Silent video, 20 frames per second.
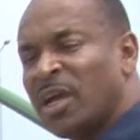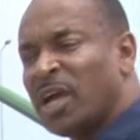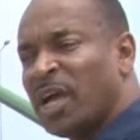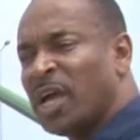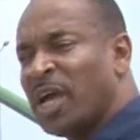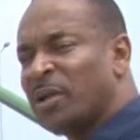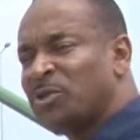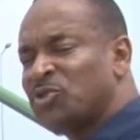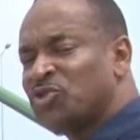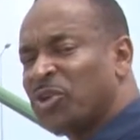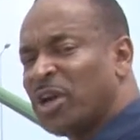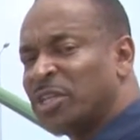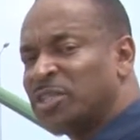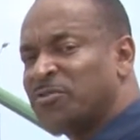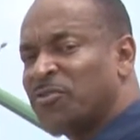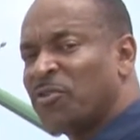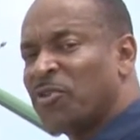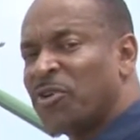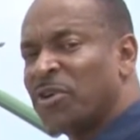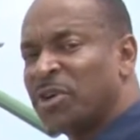and
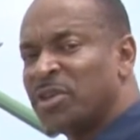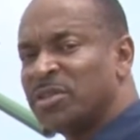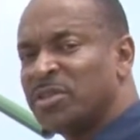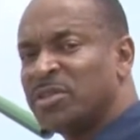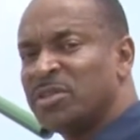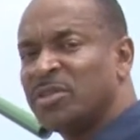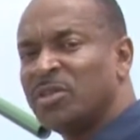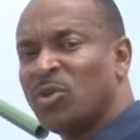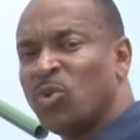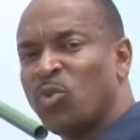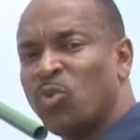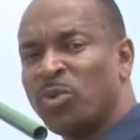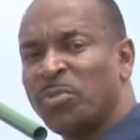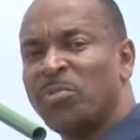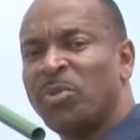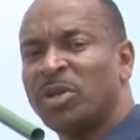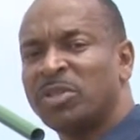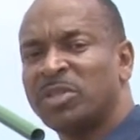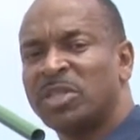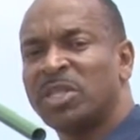transferring, we
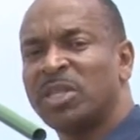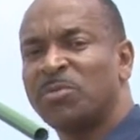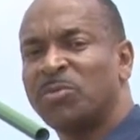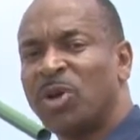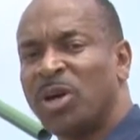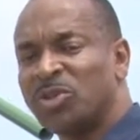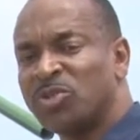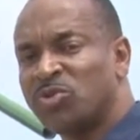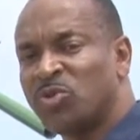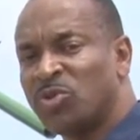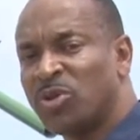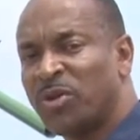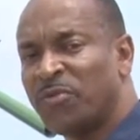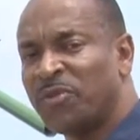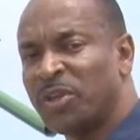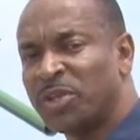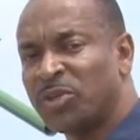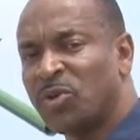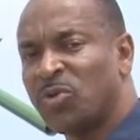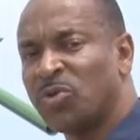must keep control
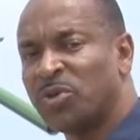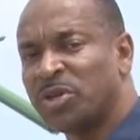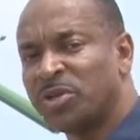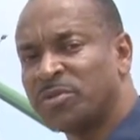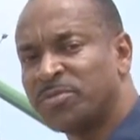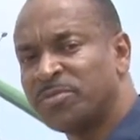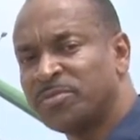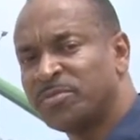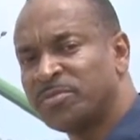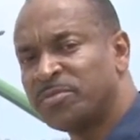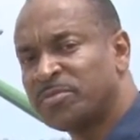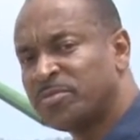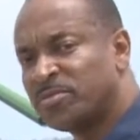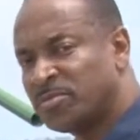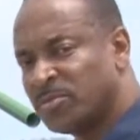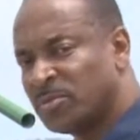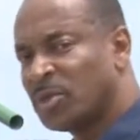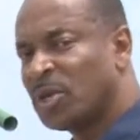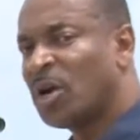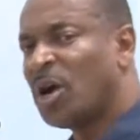of that odor.
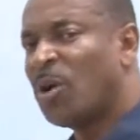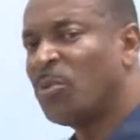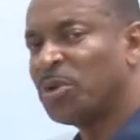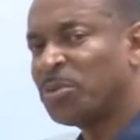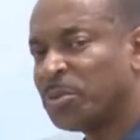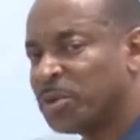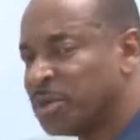Come with